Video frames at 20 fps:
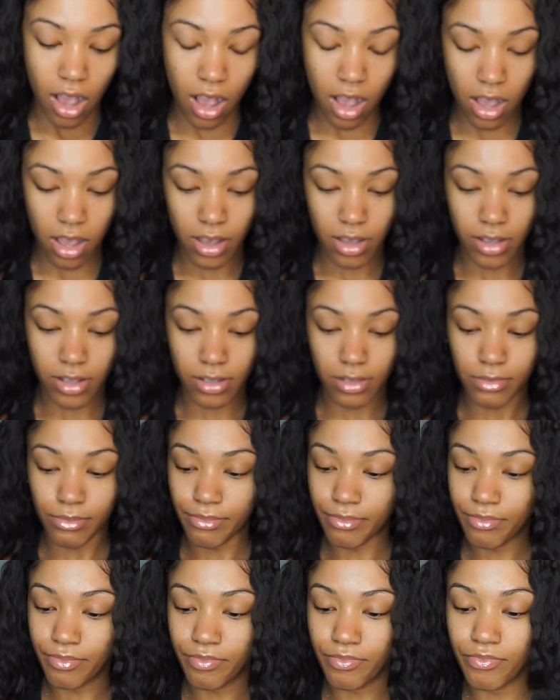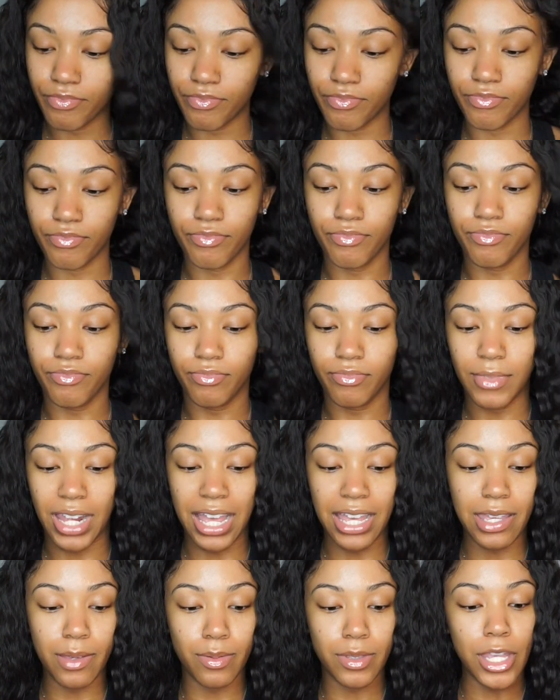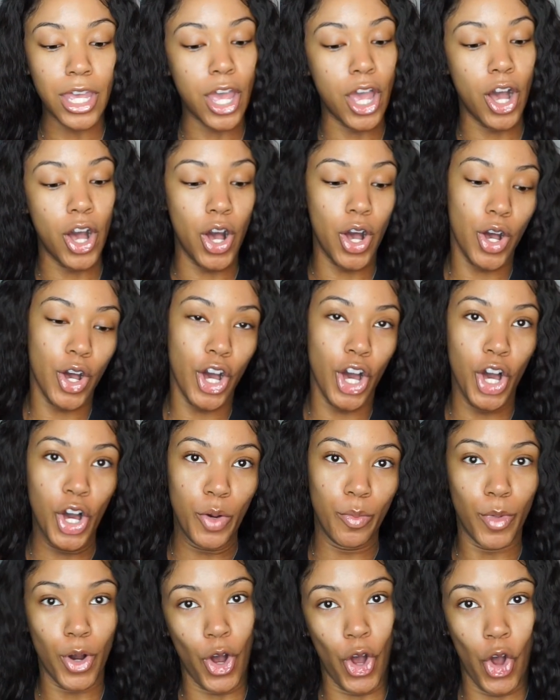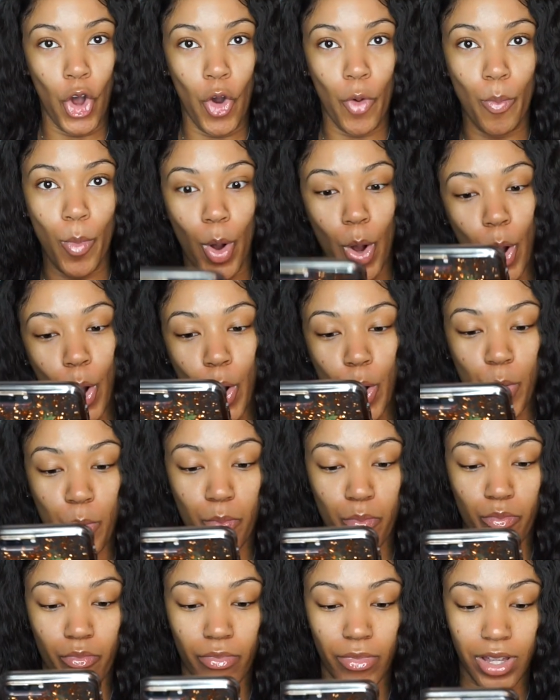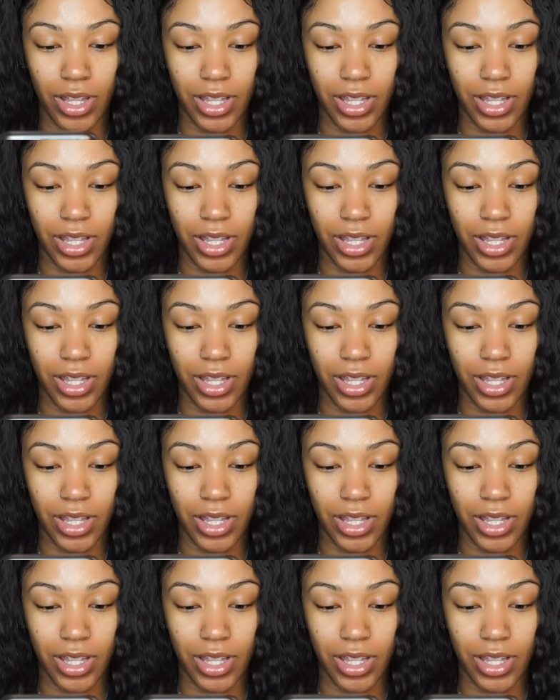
I keep saying I